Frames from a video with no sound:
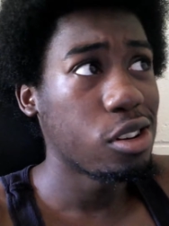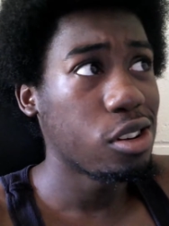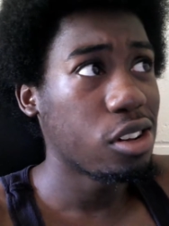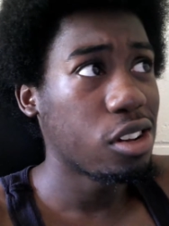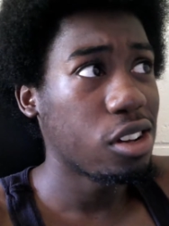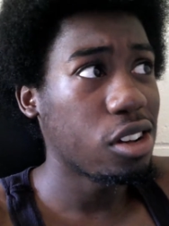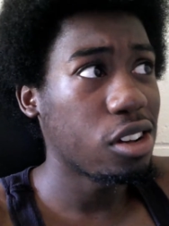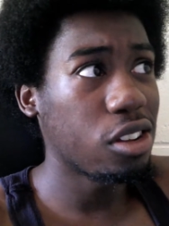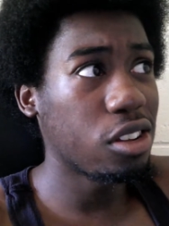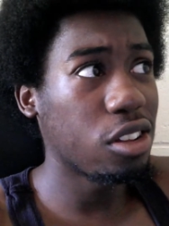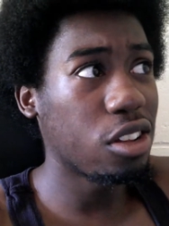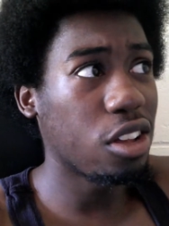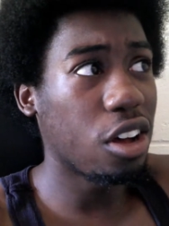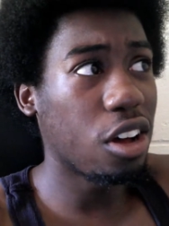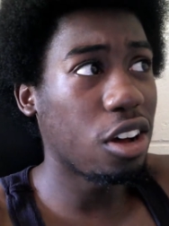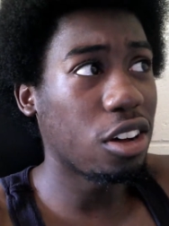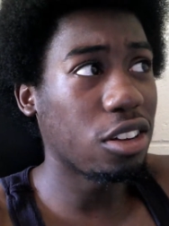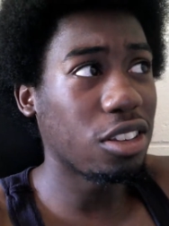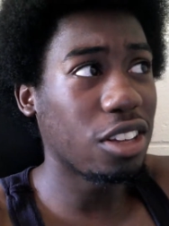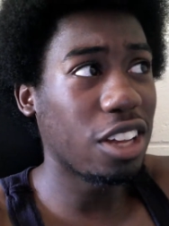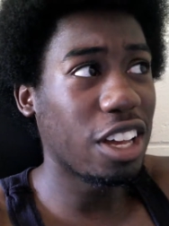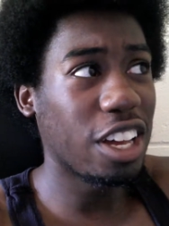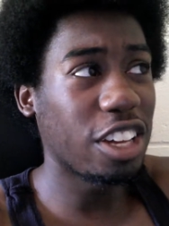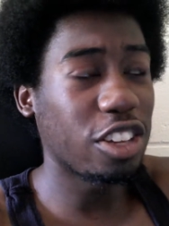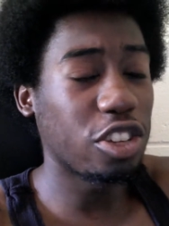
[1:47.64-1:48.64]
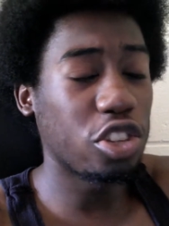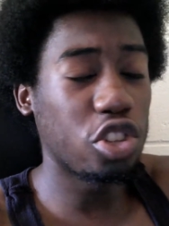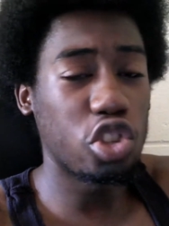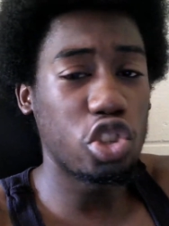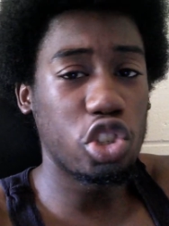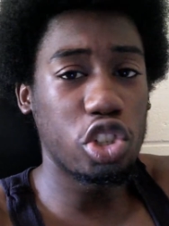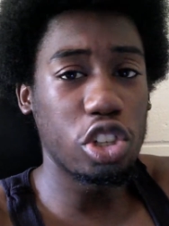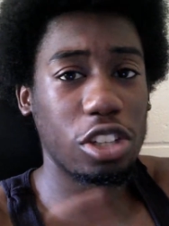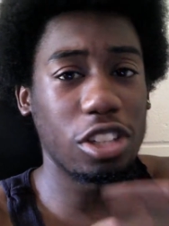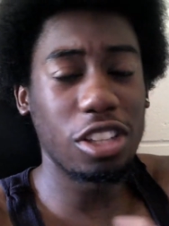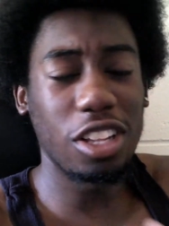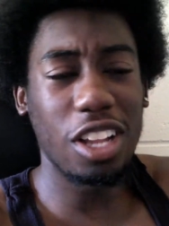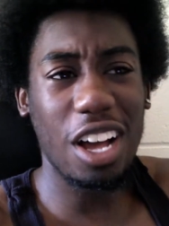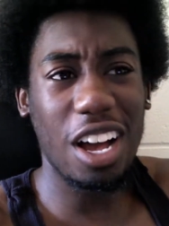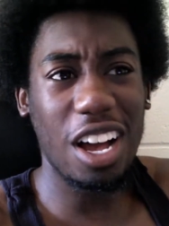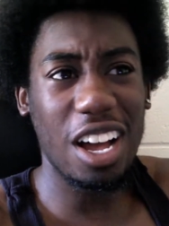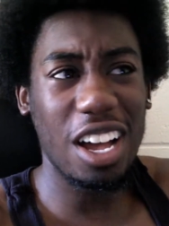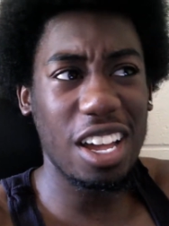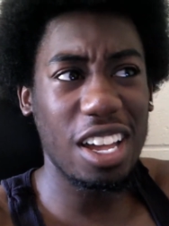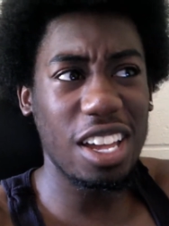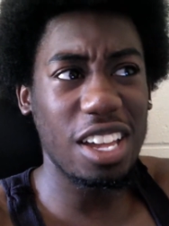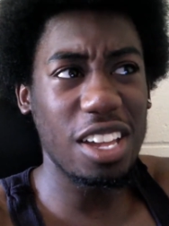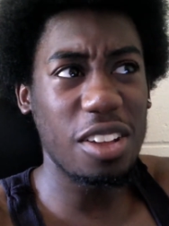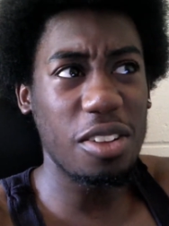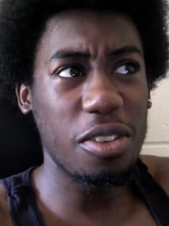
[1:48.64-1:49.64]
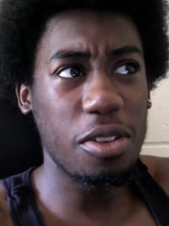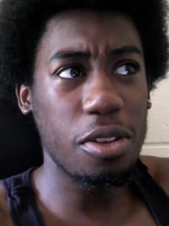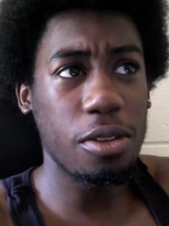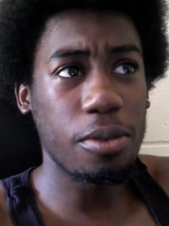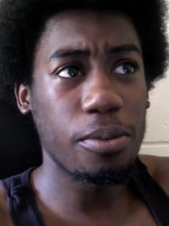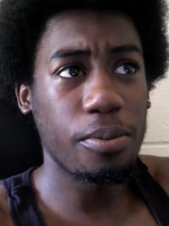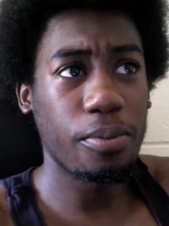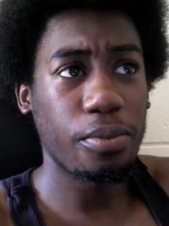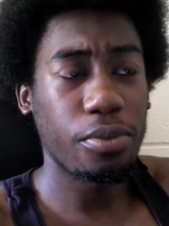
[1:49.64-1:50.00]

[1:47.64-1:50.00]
how long? Like July,